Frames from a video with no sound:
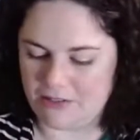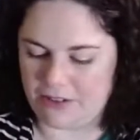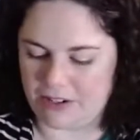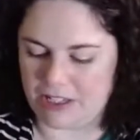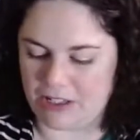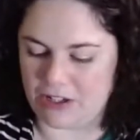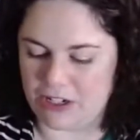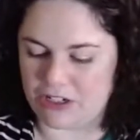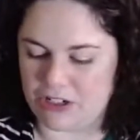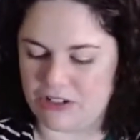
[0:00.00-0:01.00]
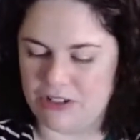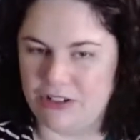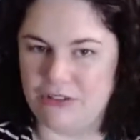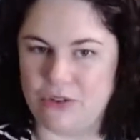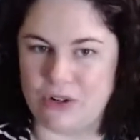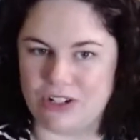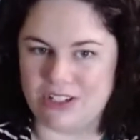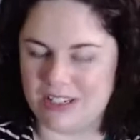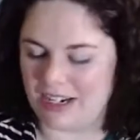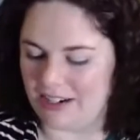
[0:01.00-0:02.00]
fairly large
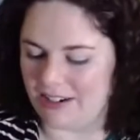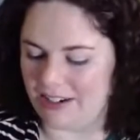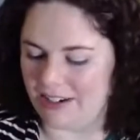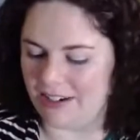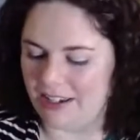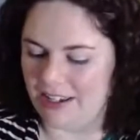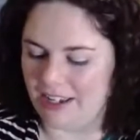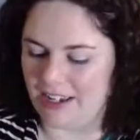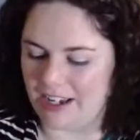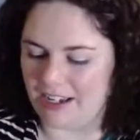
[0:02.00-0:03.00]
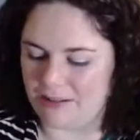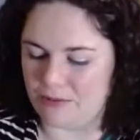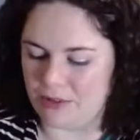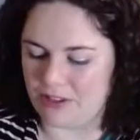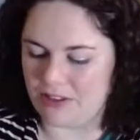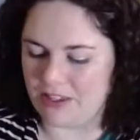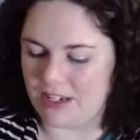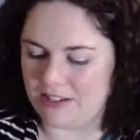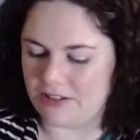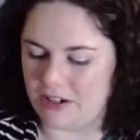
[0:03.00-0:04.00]
forested area um, with
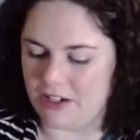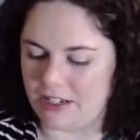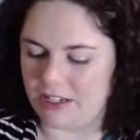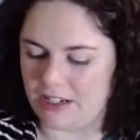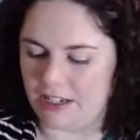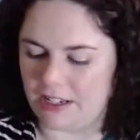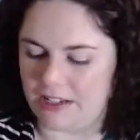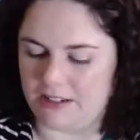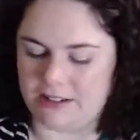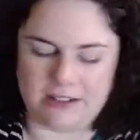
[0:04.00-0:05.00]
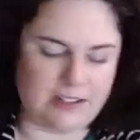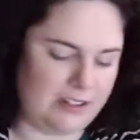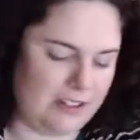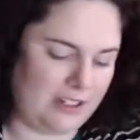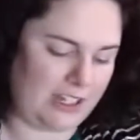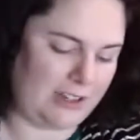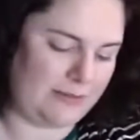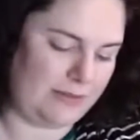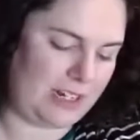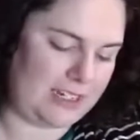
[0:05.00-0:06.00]
nice garden and
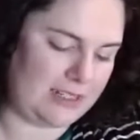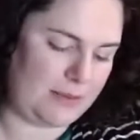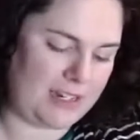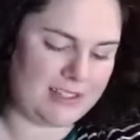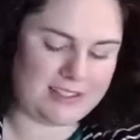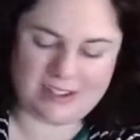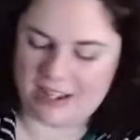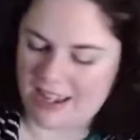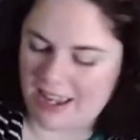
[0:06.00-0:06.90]
um, nice space.